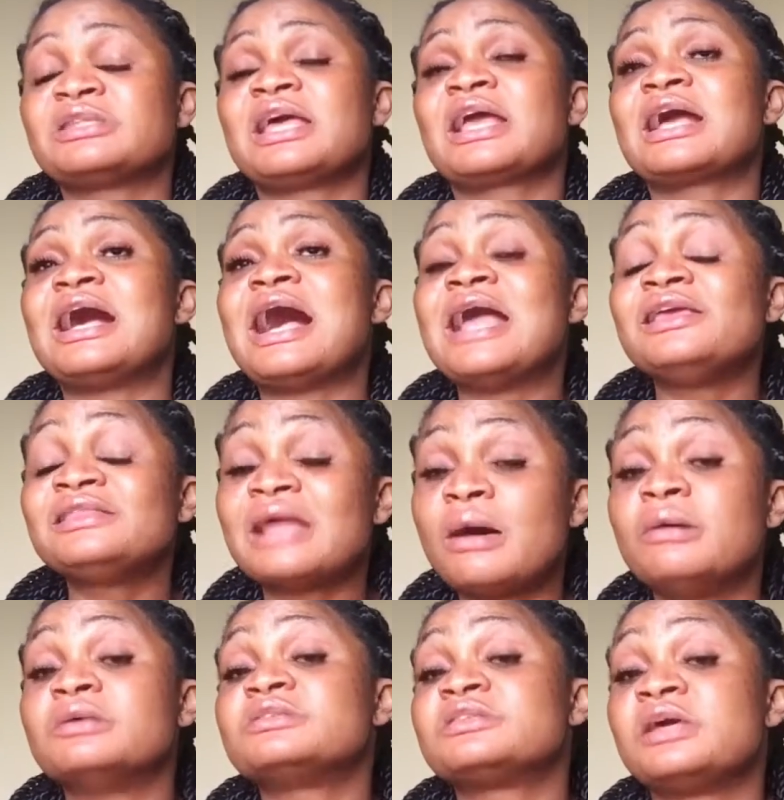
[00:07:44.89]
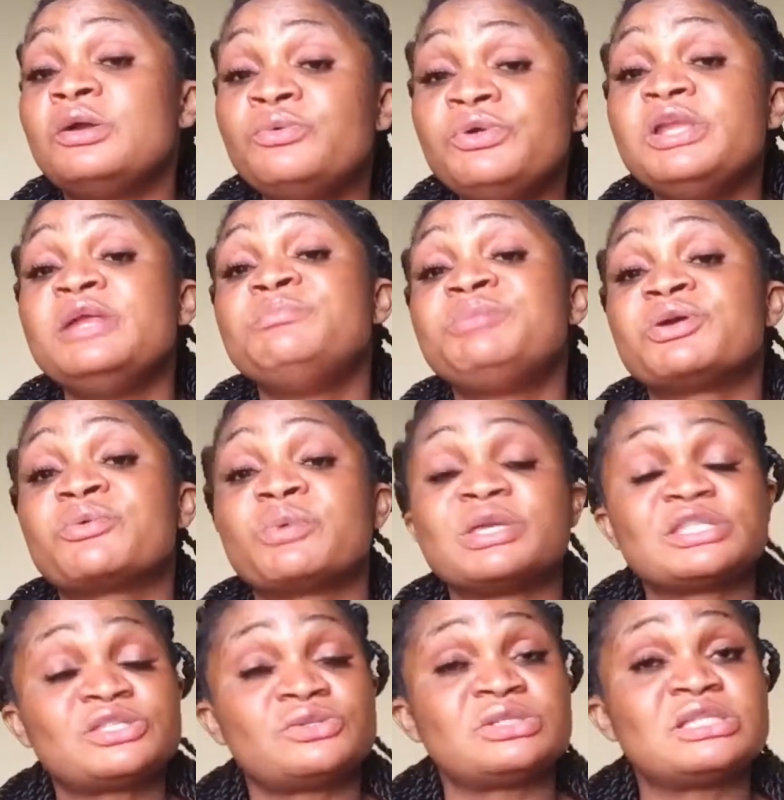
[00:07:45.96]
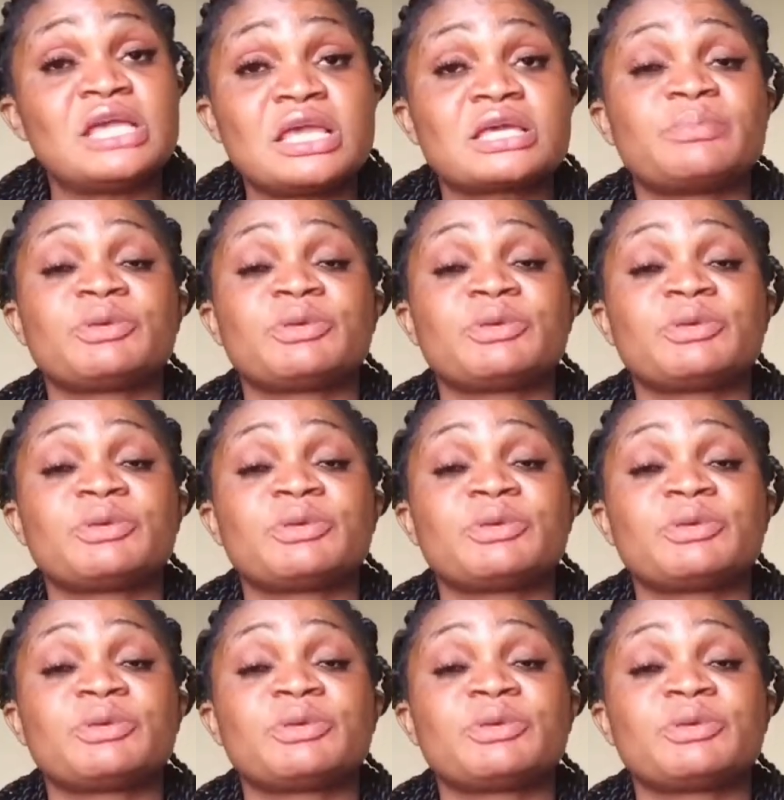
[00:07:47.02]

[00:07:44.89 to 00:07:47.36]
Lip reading: Like, that was a really big risk to take,